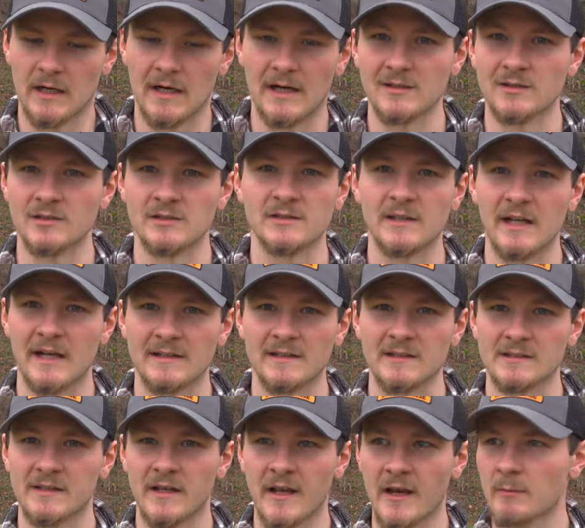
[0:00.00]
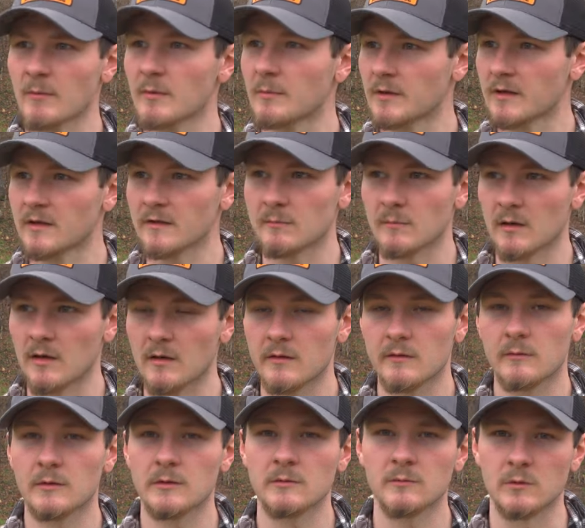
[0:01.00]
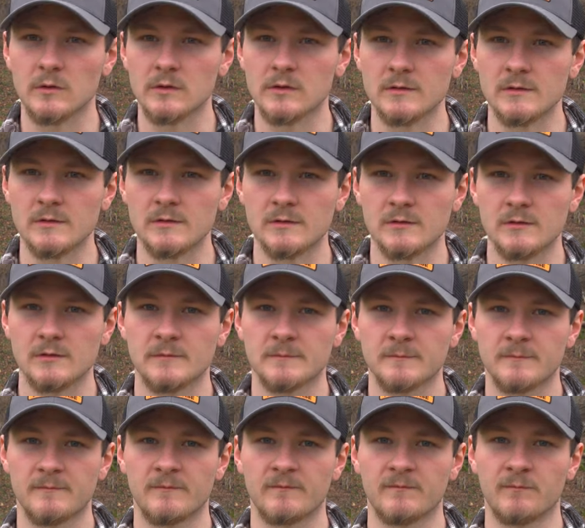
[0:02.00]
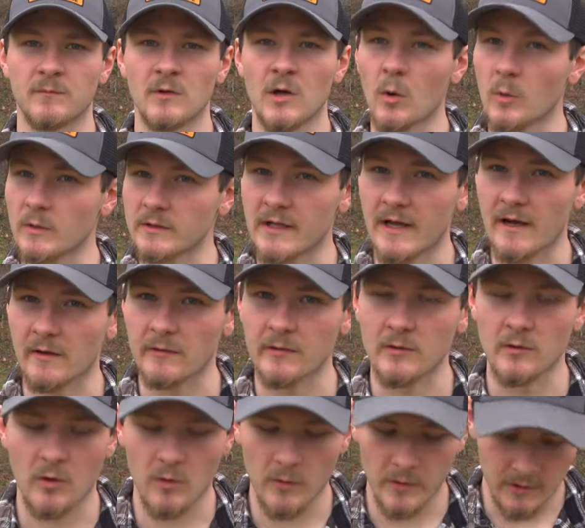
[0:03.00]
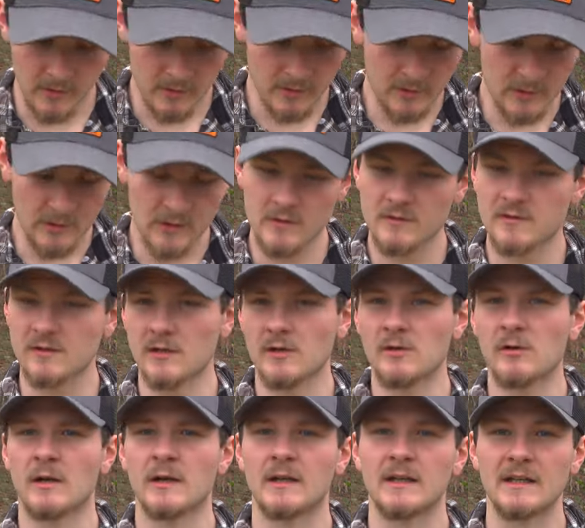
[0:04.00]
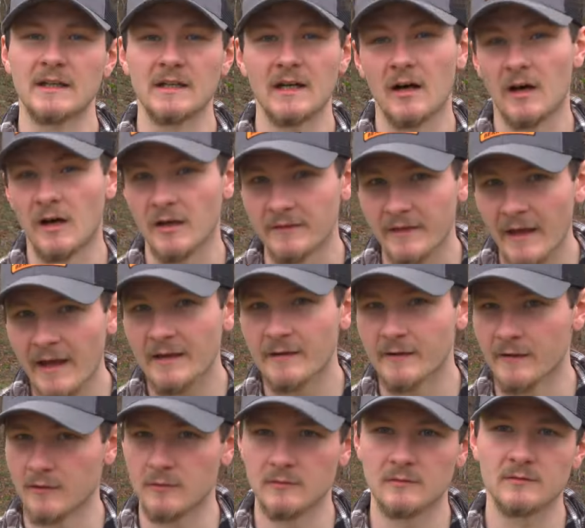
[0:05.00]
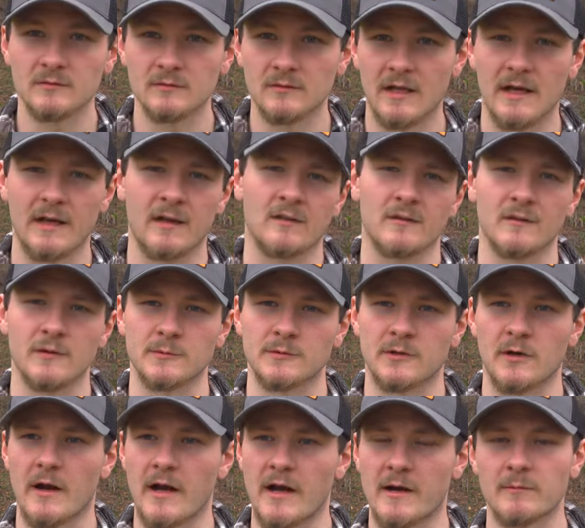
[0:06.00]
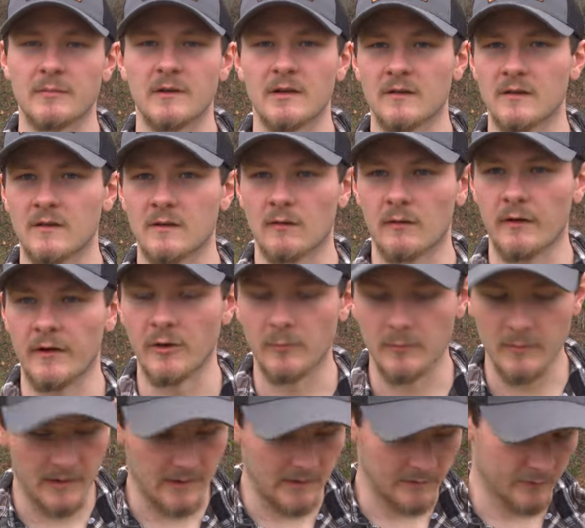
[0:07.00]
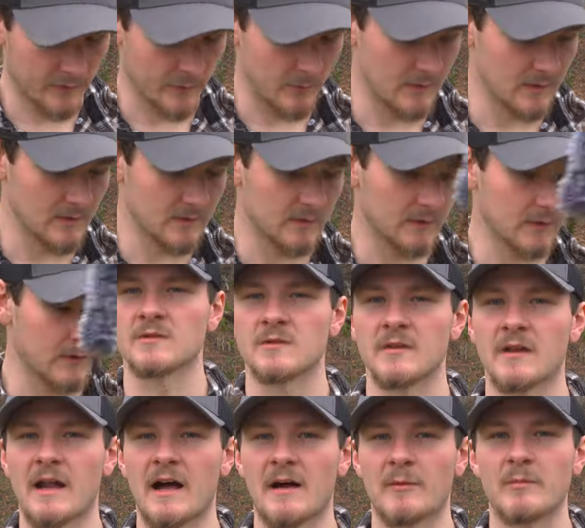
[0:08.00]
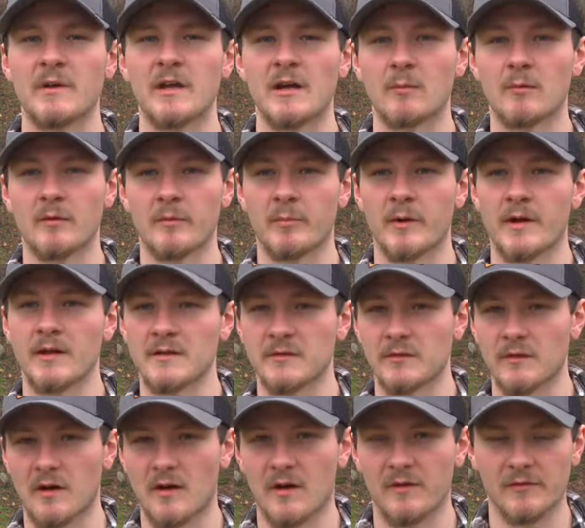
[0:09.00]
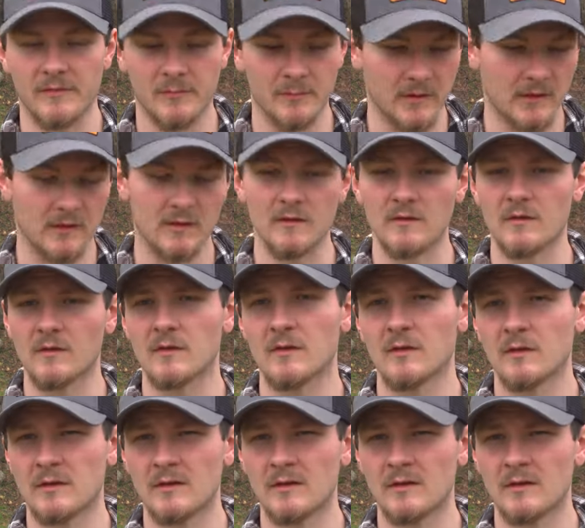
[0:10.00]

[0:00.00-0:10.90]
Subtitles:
I just got this camera because my other one was going downhill quick. So on that note, like and subscribe because it'll help me out tremendously so that I'll be able to pay this off because